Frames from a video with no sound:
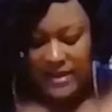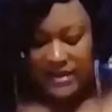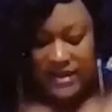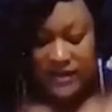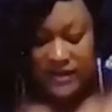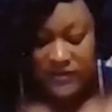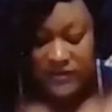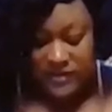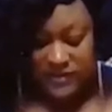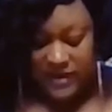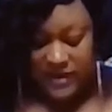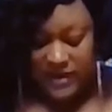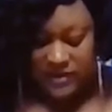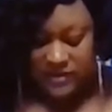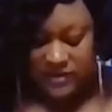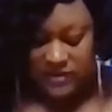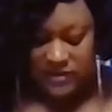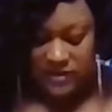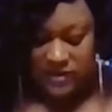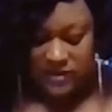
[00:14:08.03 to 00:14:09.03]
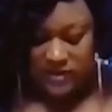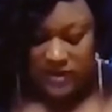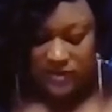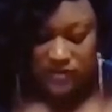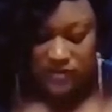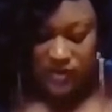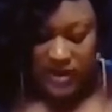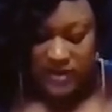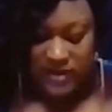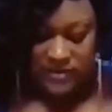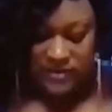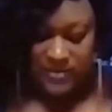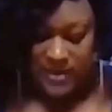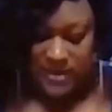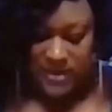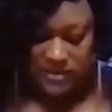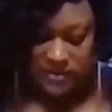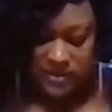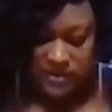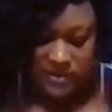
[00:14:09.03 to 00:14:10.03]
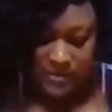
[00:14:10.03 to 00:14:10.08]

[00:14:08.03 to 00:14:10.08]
love the taste of sun-dried tomatoes.